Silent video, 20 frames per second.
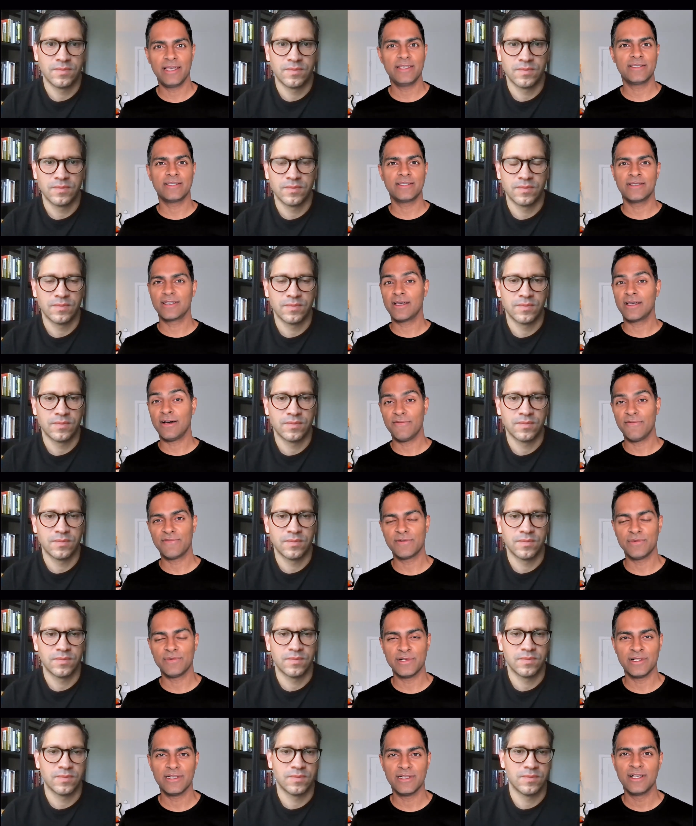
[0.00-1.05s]
Speaker 1: and
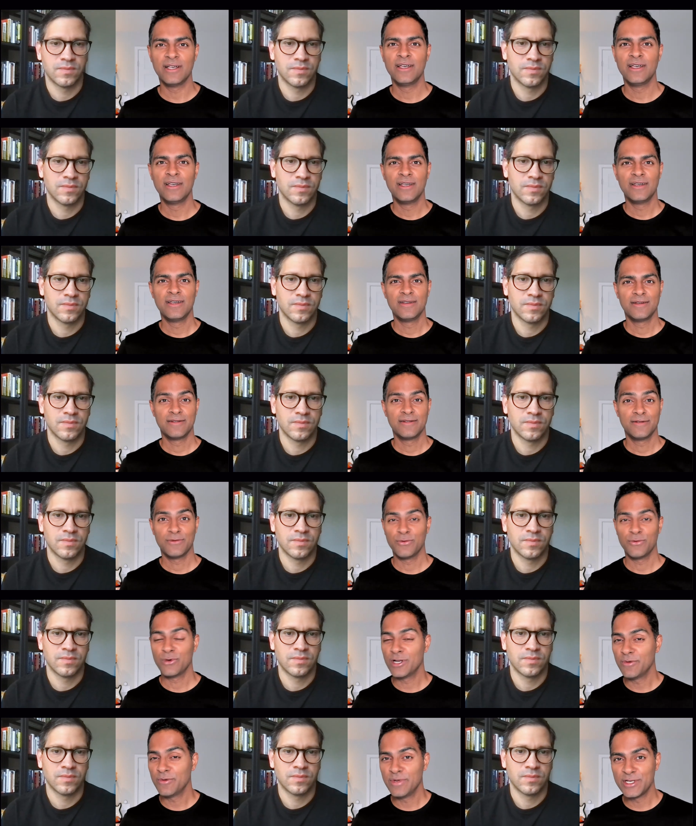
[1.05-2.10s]
comfortable,
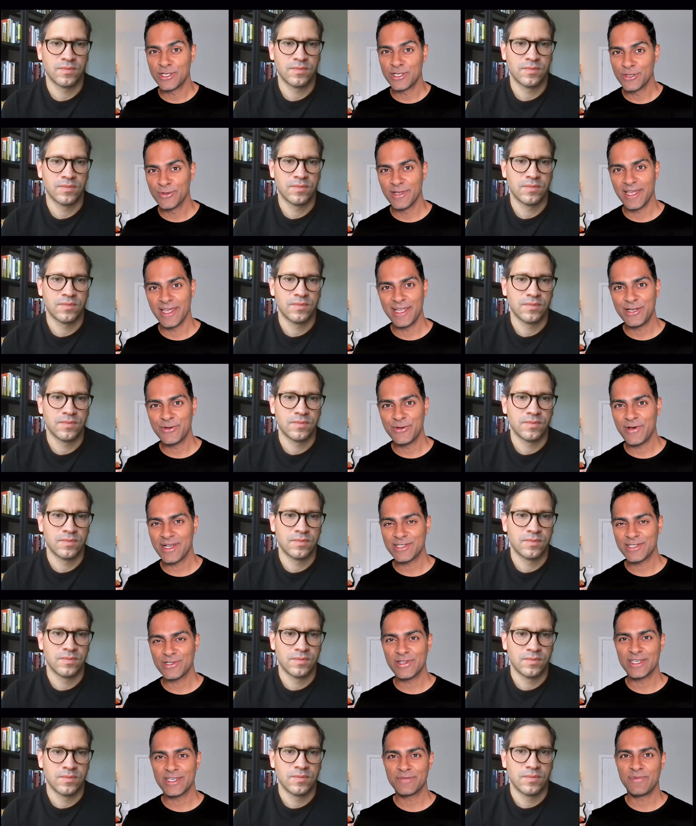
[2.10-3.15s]
wouldn't it be too late to
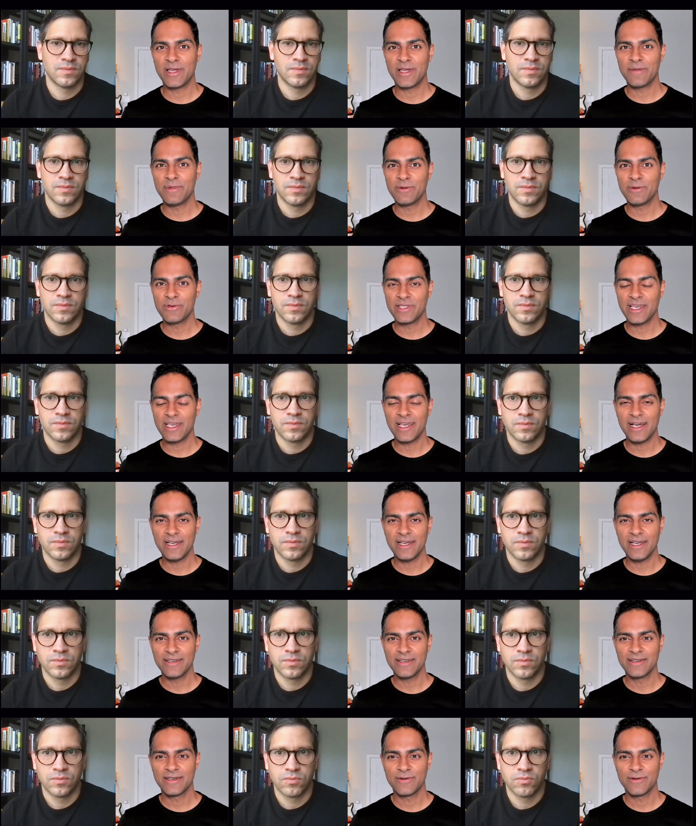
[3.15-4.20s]
actually experiment with A I?
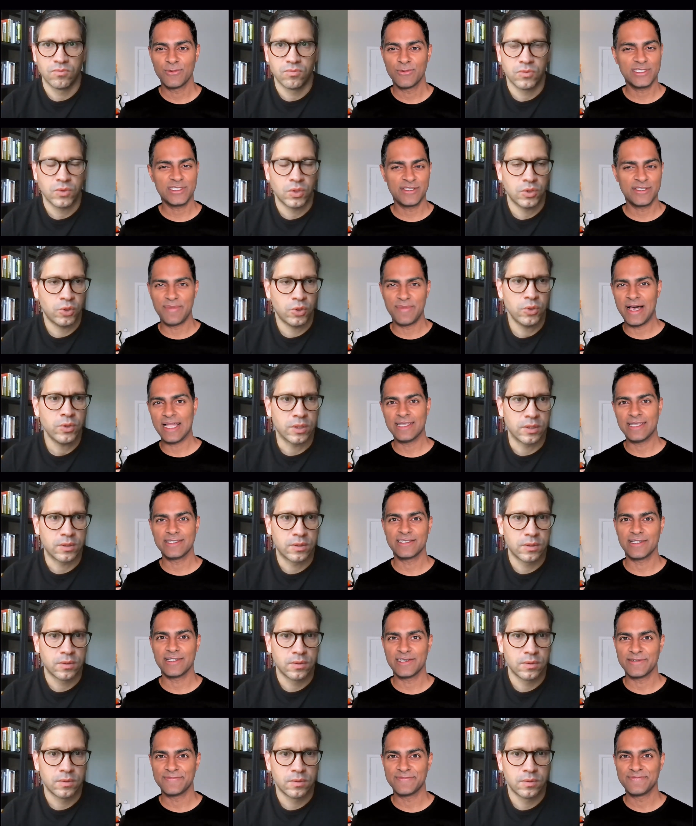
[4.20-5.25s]
What's the balance
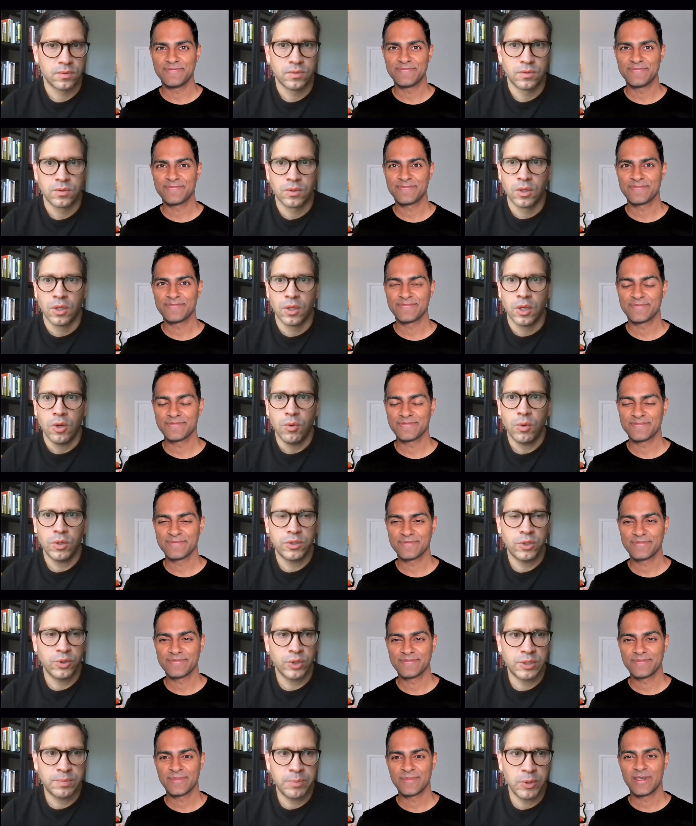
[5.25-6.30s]
here? Well,
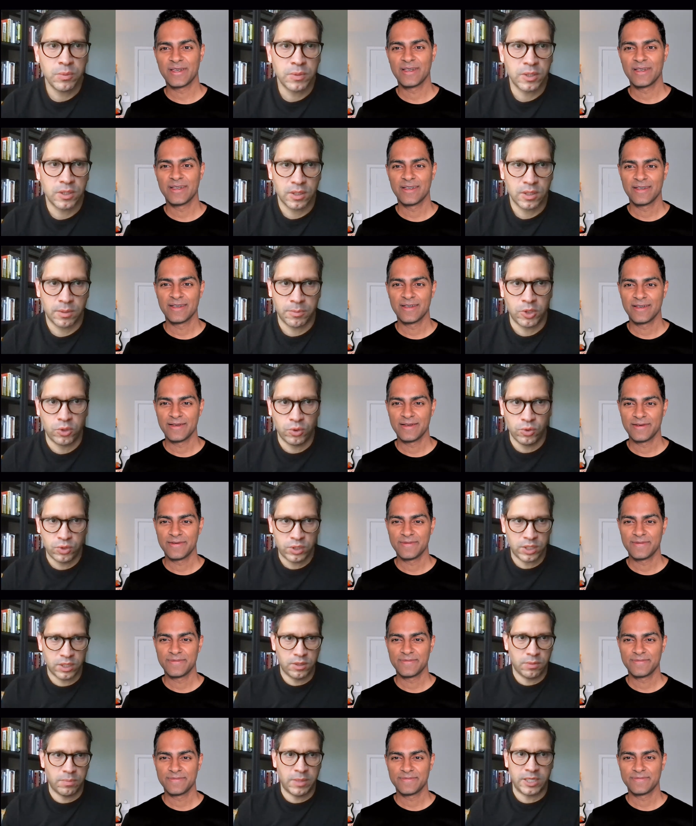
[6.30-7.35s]
to
Speaker 2: experiment, I mean, you
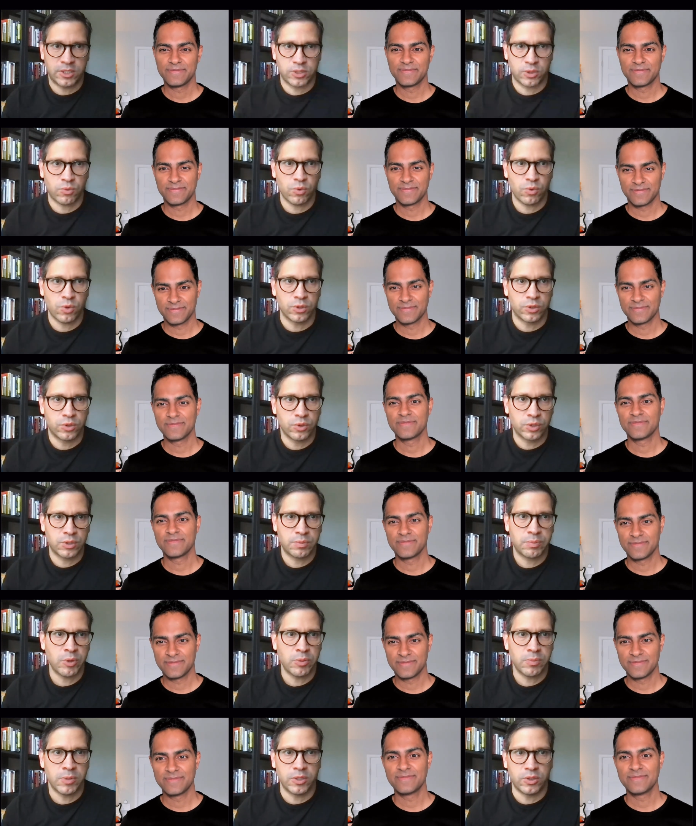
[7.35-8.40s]
said the magic word. To
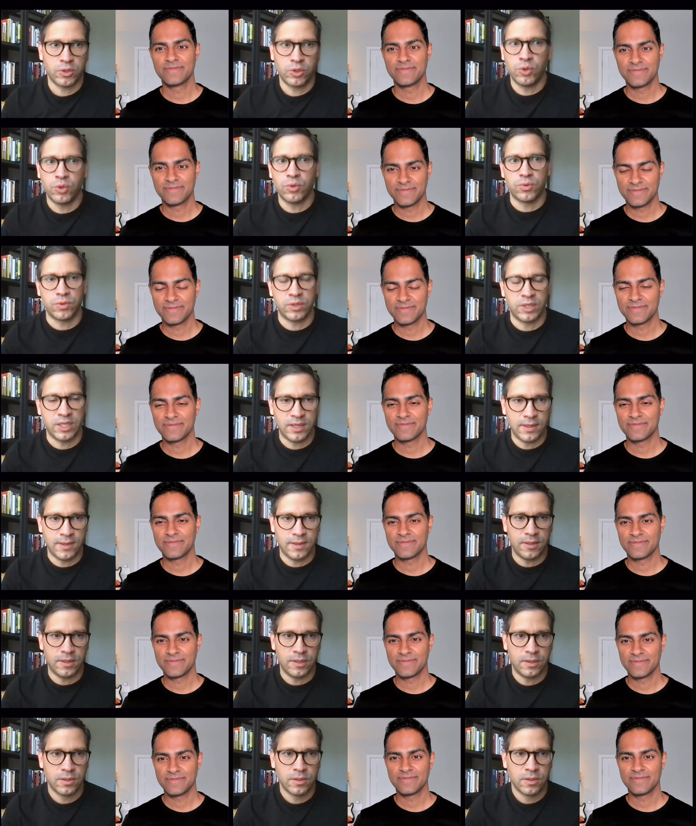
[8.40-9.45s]
experiment, you don't
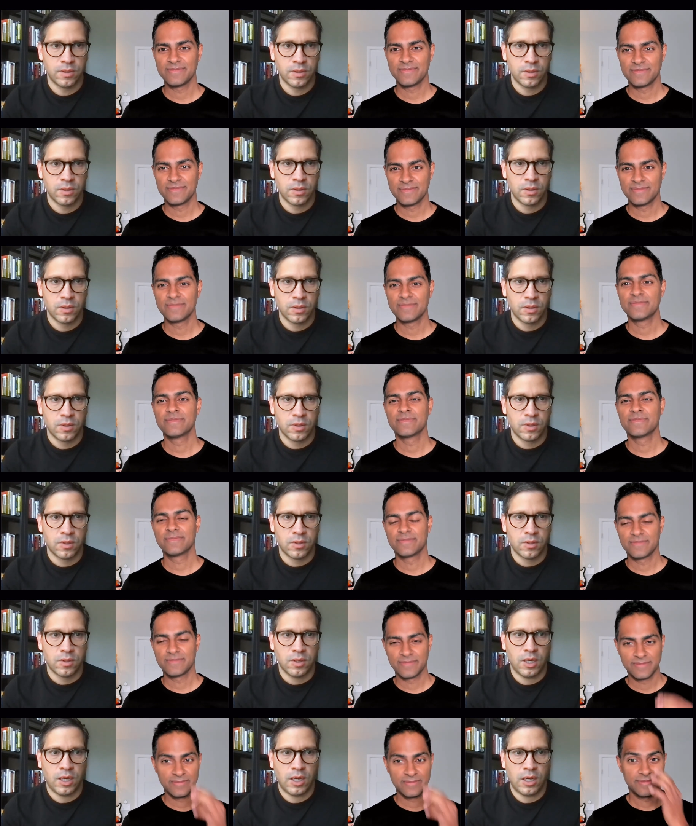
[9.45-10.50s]
need
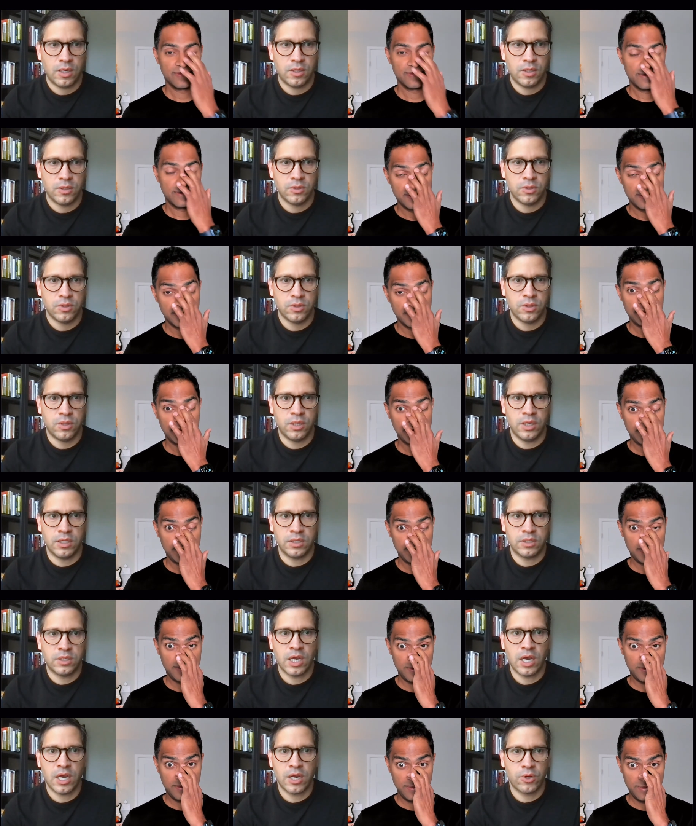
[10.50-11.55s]
uh, the
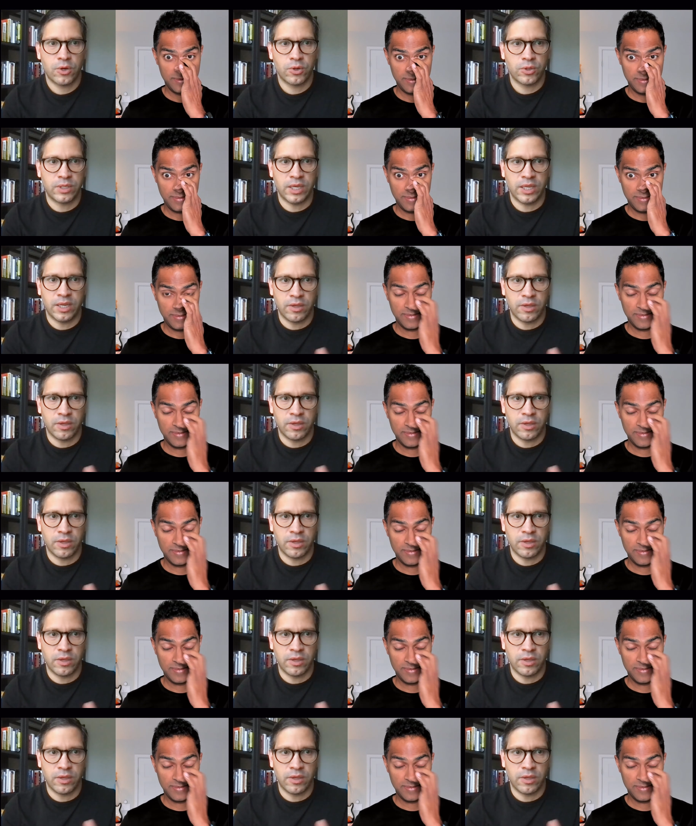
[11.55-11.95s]
entire data